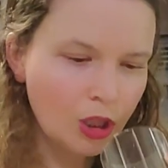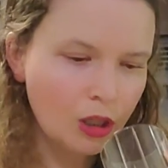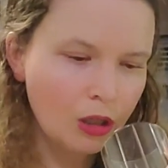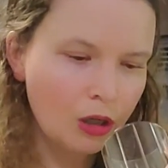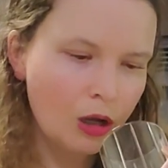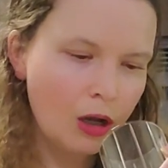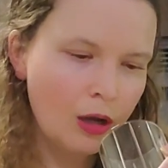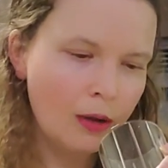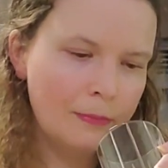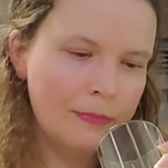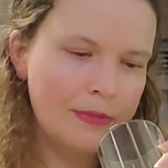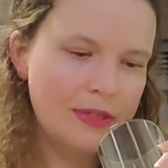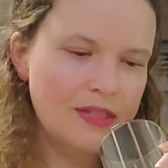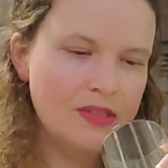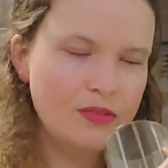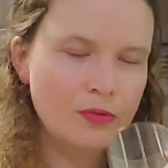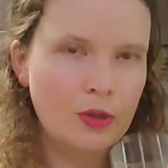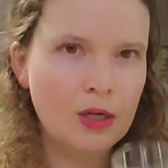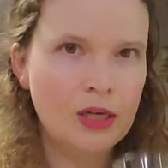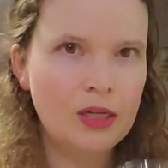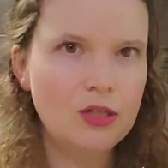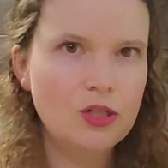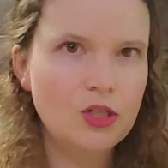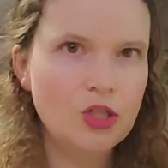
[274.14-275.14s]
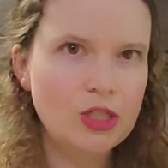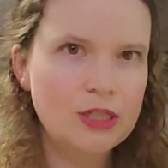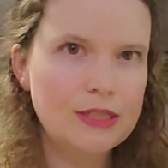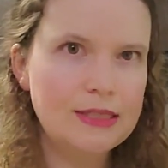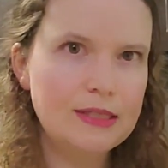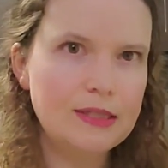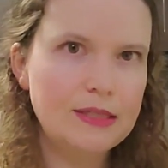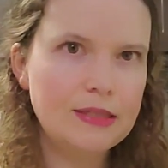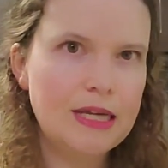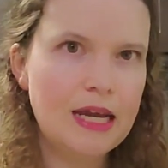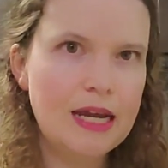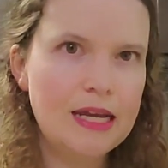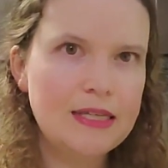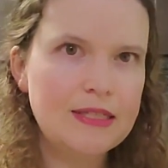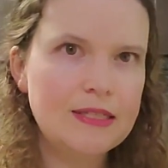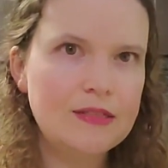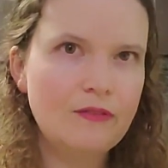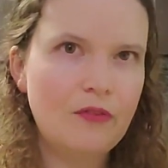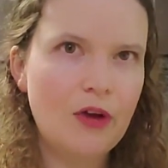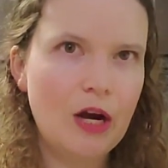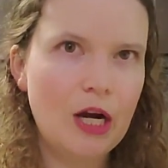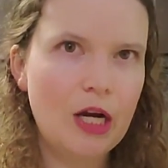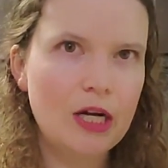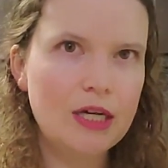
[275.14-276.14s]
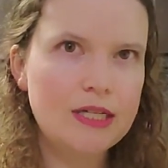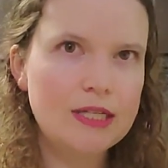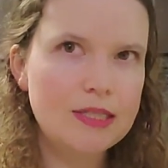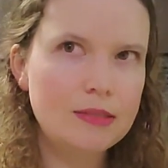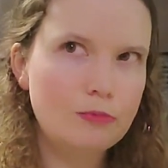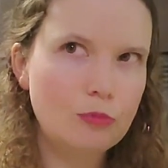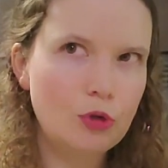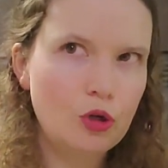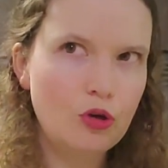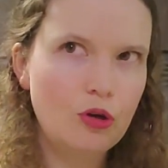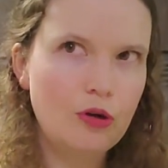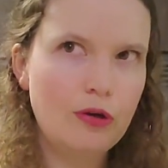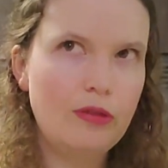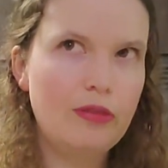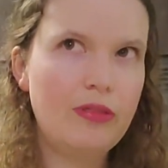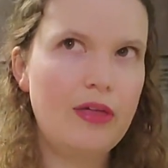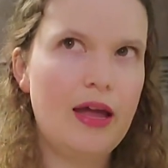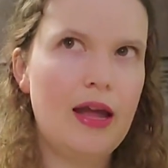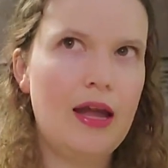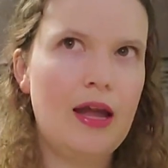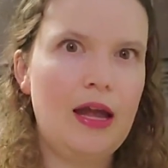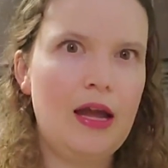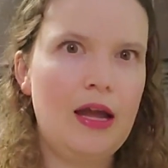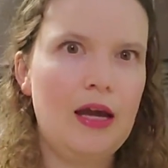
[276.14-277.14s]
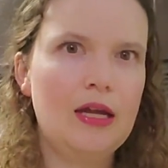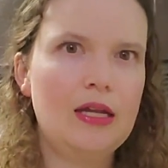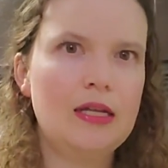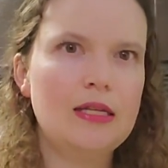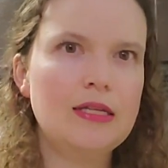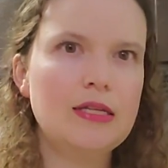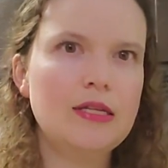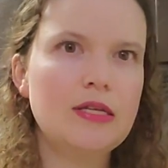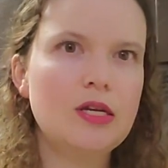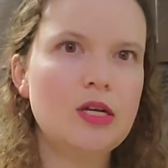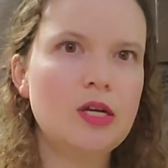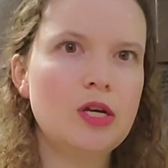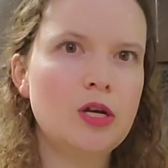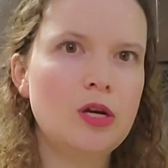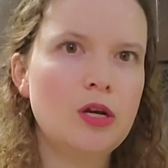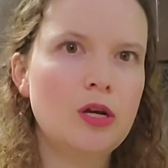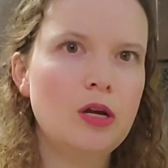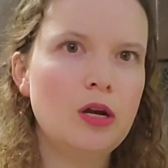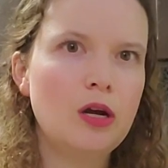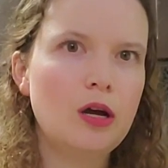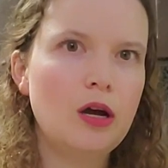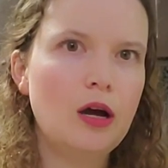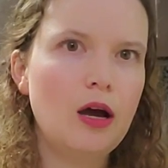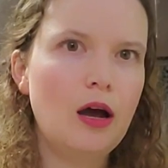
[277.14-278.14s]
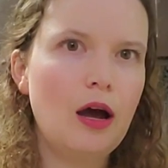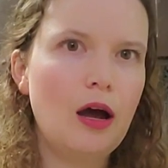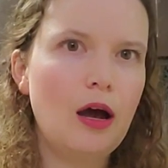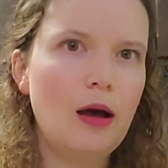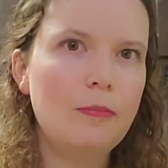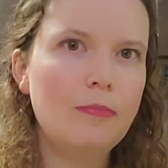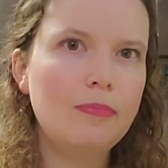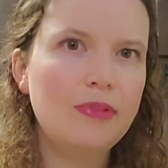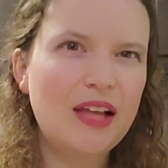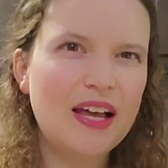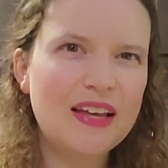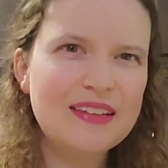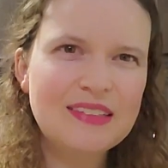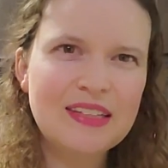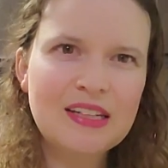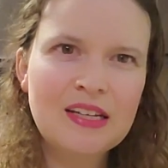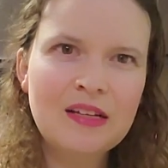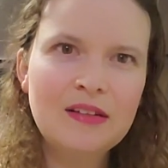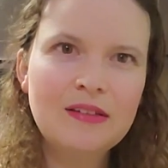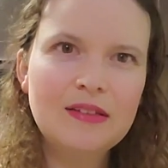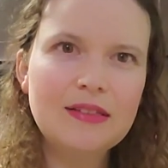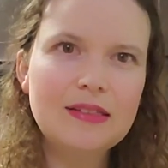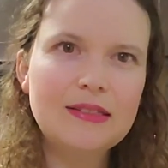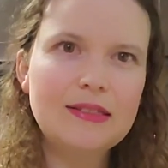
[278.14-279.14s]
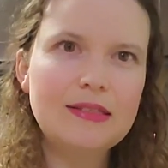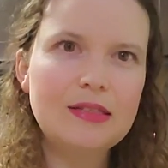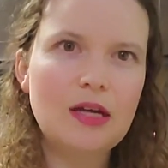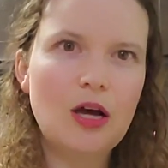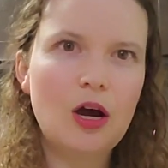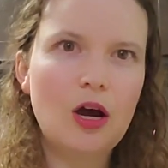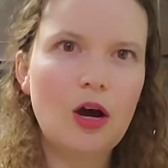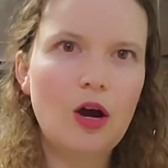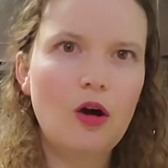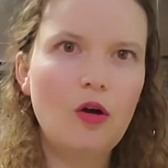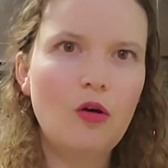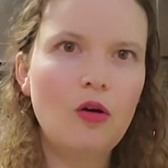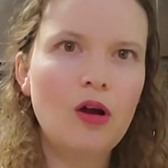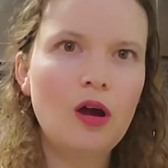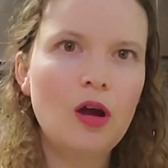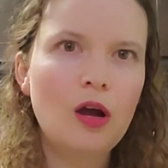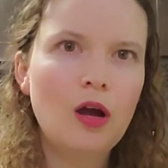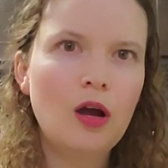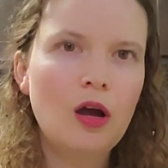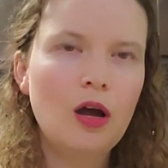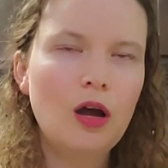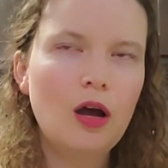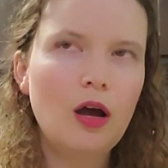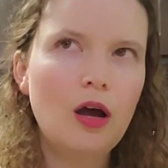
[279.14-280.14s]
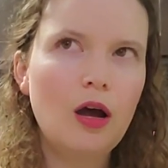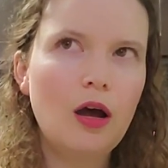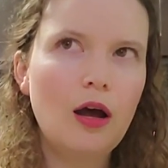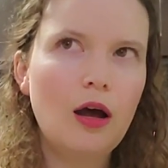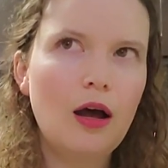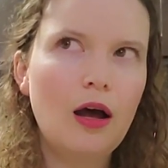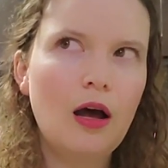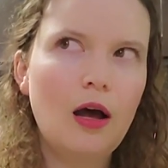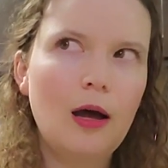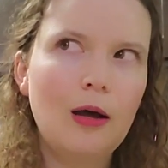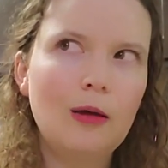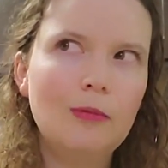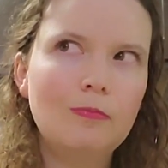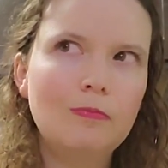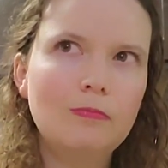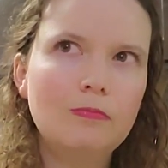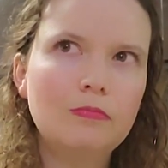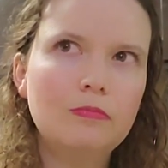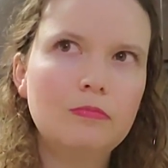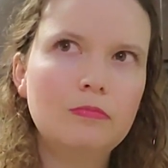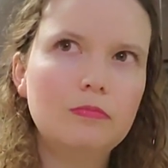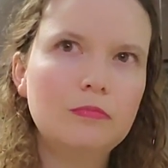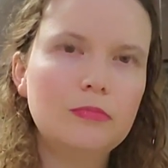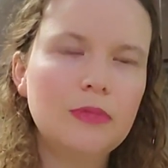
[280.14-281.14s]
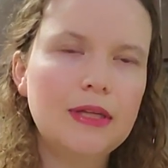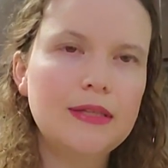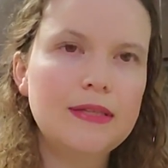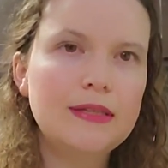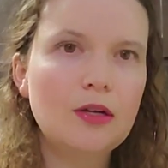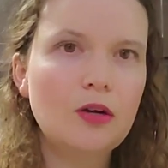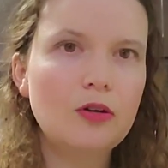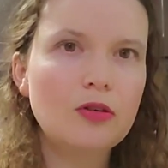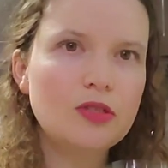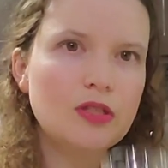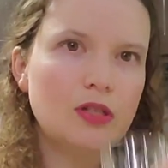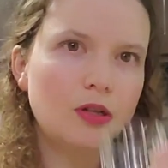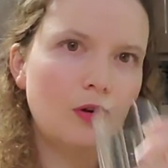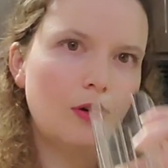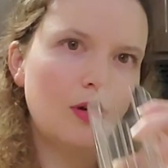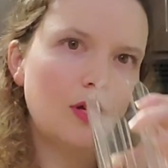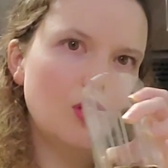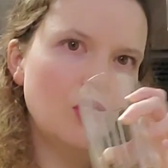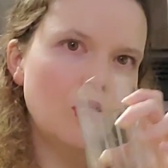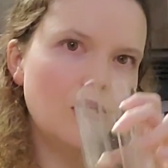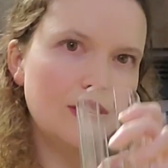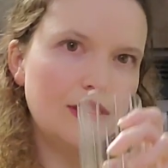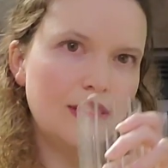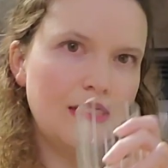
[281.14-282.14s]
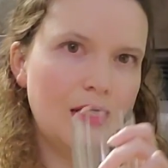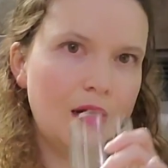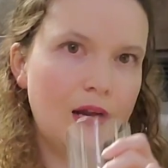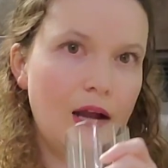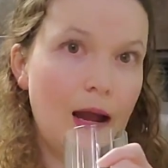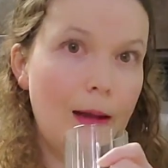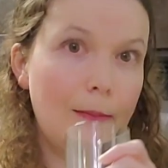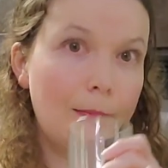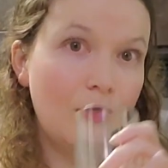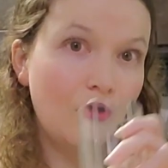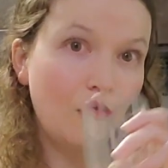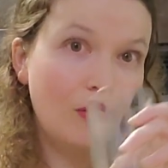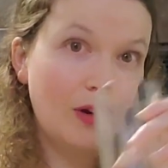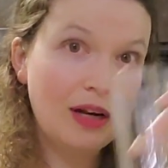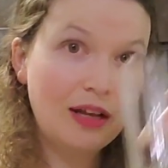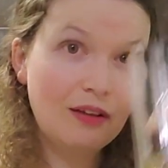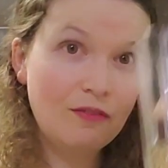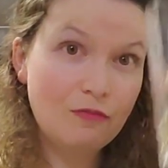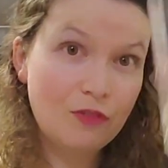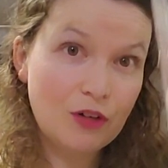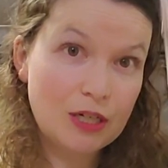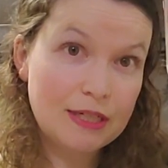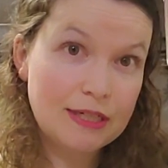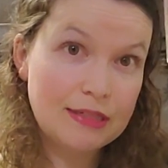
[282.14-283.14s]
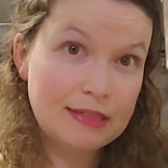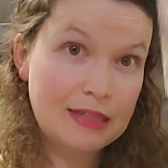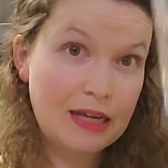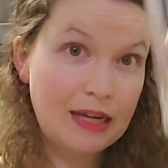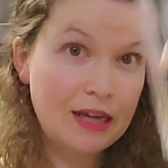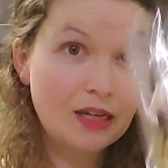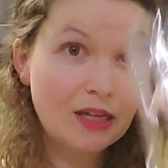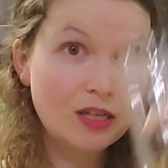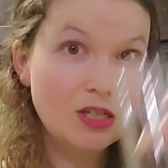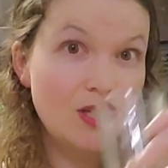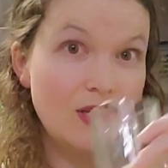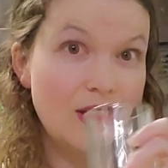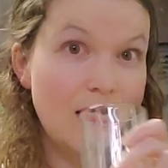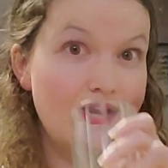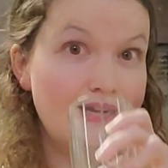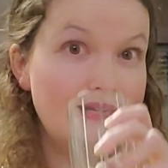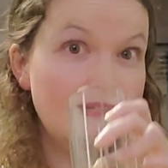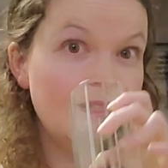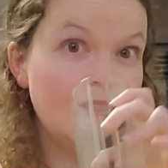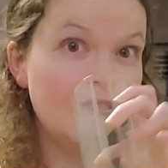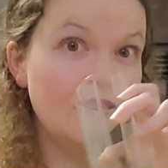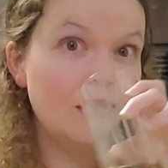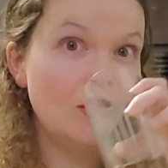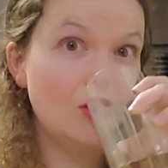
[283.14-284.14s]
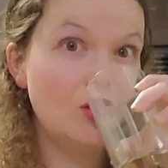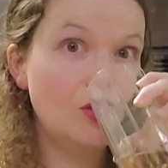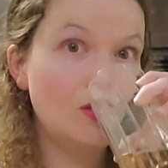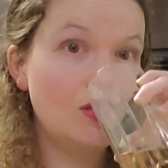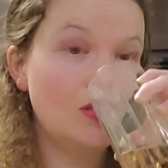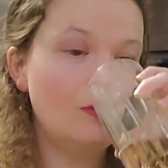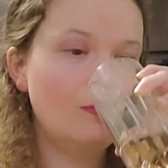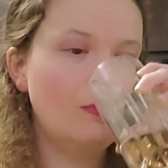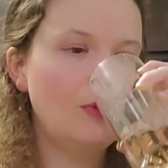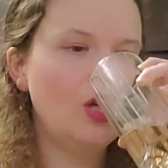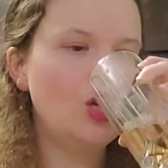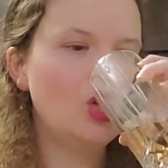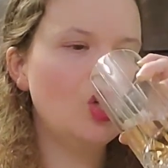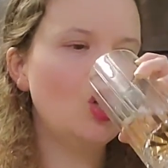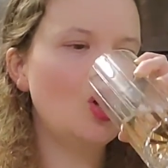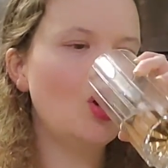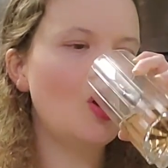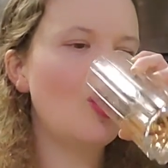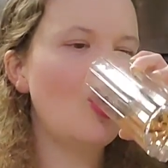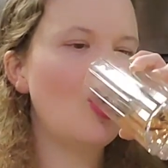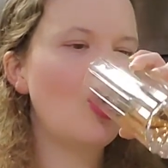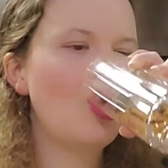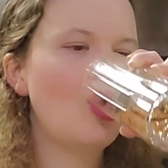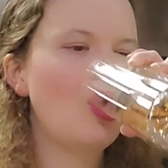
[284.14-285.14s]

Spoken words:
This one just tastes very smooth and pleasant. So that's also interesting. I'm going in for a second taste just to make sure.